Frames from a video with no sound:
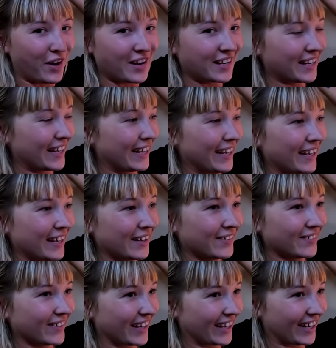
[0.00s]
finally
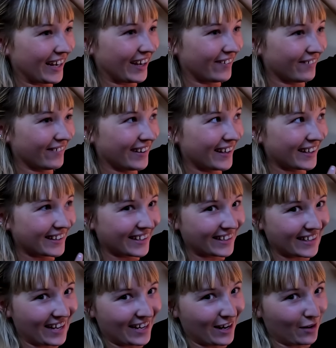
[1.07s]
figured out
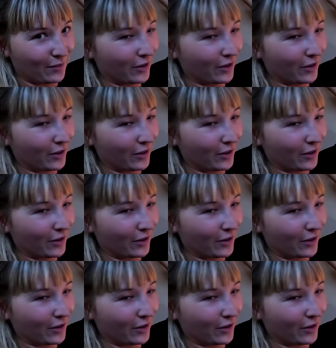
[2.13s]
that they're now